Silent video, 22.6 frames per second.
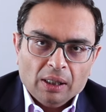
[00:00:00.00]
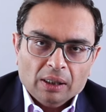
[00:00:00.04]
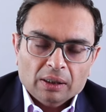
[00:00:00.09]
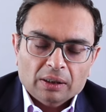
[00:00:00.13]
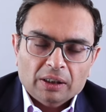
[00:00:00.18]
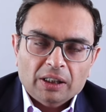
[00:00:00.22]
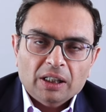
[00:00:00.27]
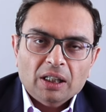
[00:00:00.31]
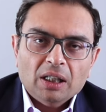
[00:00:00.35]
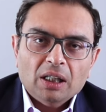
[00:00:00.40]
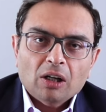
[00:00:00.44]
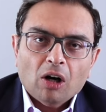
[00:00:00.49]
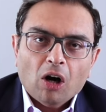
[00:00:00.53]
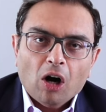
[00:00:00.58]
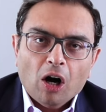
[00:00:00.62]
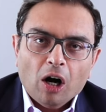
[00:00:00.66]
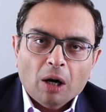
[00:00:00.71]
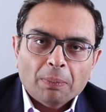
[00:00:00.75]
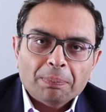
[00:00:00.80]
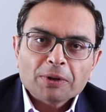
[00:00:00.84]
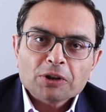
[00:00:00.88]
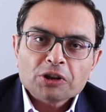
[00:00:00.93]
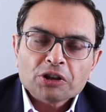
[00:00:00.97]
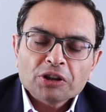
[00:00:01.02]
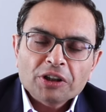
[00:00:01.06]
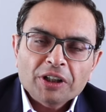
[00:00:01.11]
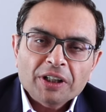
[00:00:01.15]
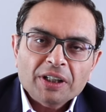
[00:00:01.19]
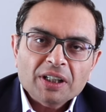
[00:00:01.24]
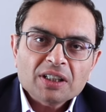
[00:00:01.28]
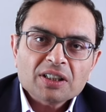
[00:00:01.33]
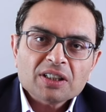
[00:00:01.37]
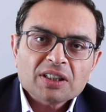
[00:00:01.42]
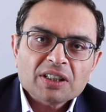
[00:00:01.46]
The
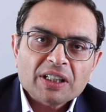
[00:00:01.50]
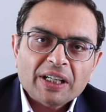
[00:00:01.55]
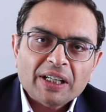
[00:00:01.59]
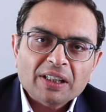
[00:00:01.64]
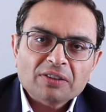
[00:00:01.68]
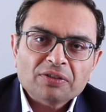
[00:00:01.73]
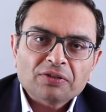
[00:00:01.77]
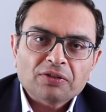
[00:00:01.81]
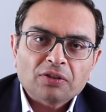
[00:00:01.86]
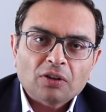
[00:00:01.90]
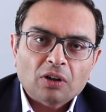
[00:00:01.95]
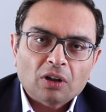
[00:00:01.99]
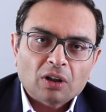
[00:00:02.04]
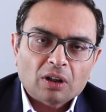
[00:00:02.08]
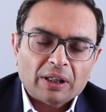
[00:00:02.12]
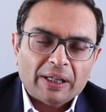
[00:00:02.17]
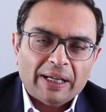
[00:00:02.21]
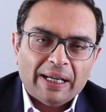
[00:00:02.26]
opportunity set for